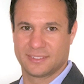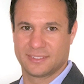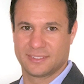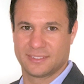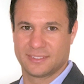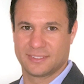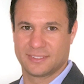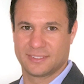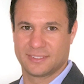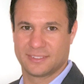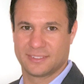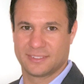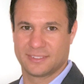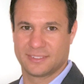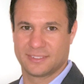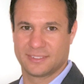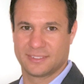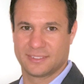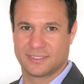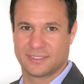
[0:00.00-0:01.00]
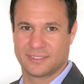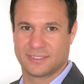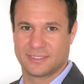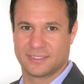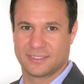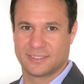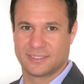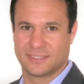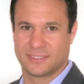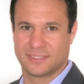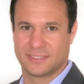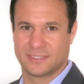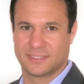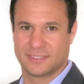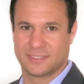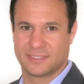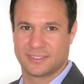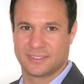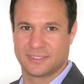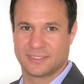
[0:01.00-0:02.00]

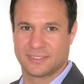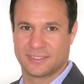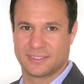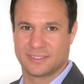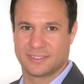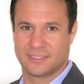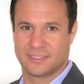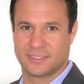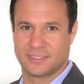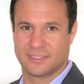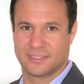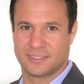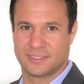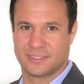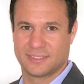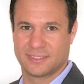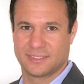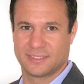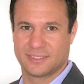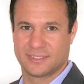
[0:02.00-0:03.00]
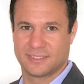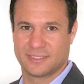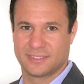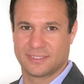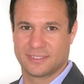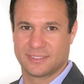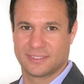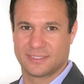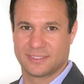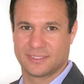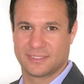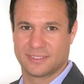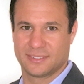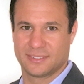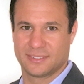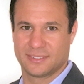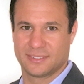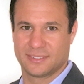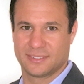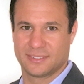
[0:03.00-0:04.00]

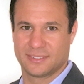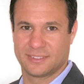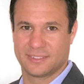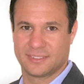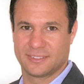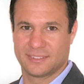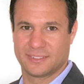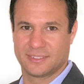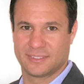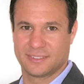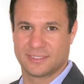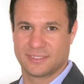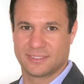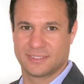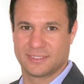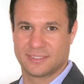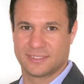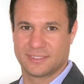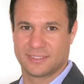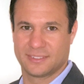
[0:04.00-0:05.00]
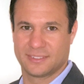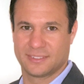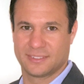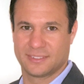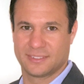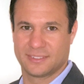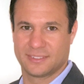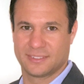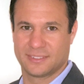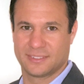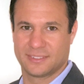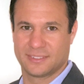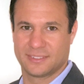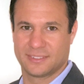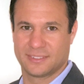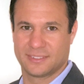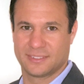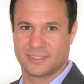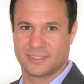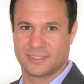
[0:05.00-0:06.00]

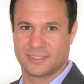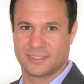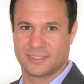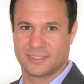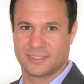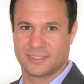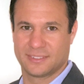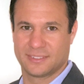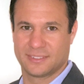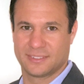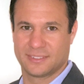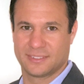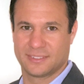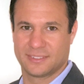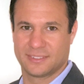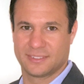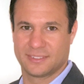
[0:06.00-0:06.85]
The face doesn't move, so there is nothing to read.